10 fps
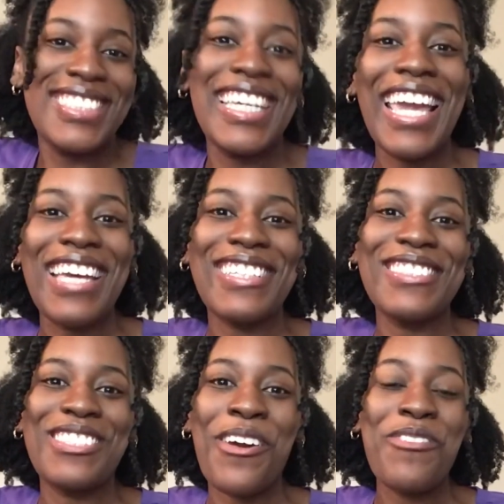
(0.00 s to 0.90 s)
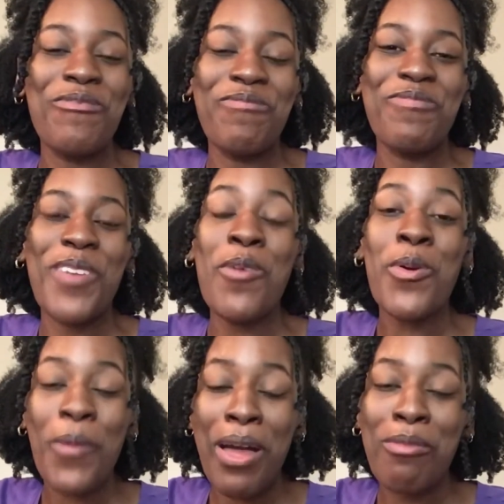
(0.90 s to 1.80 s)
yeah, so it went
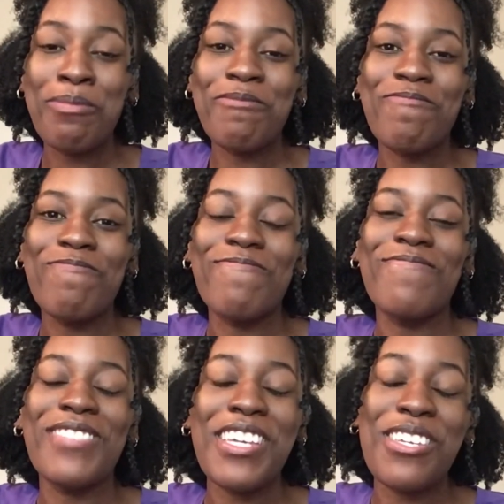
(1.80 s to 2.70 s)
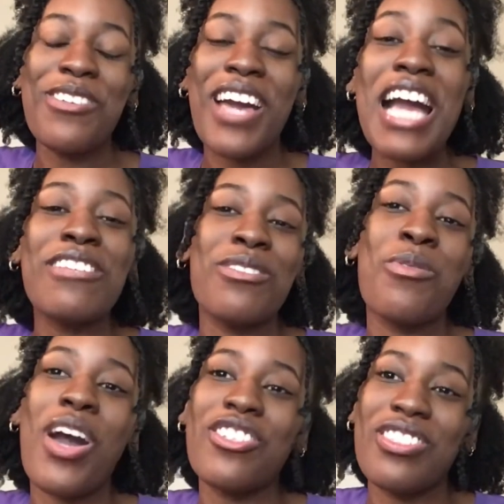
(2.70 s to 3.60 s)
well. Thank you guys for
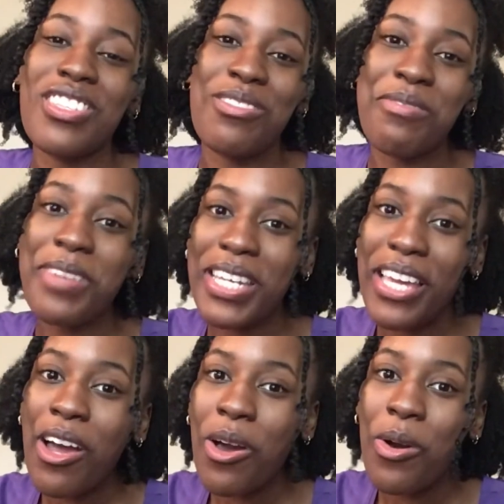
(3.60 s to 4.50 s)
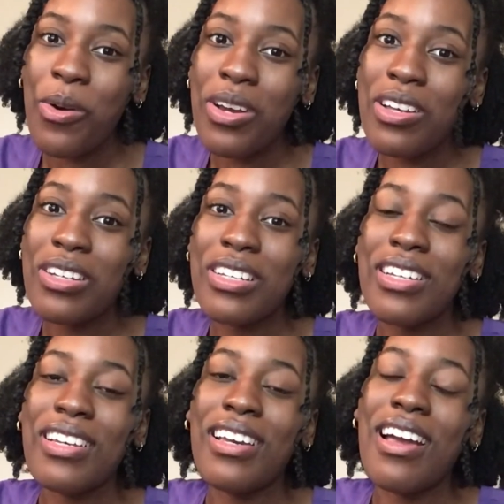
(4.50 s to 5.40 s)
watching this video.
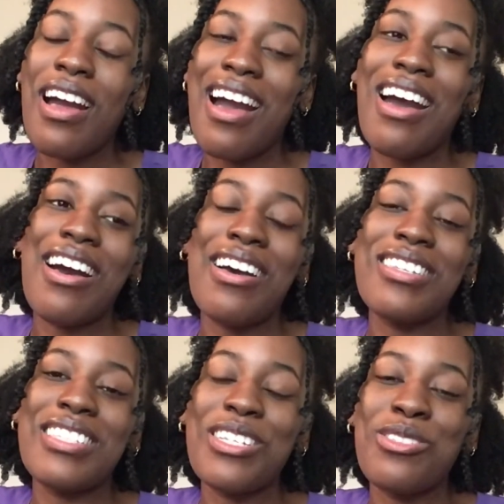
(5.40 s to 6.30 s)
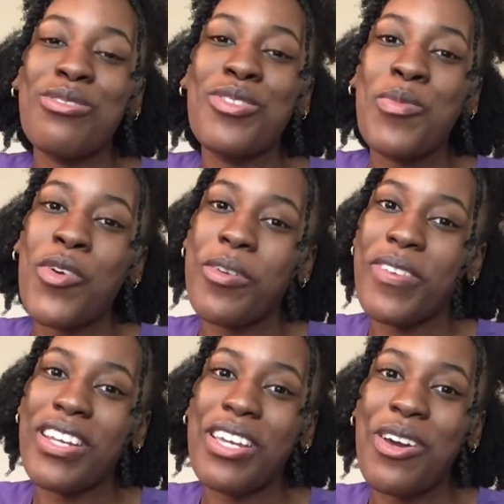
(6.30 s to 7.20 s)
Stay tuned for more
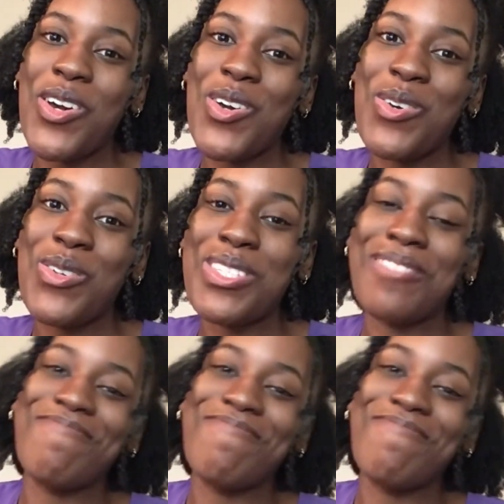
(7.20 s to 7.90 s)
videos.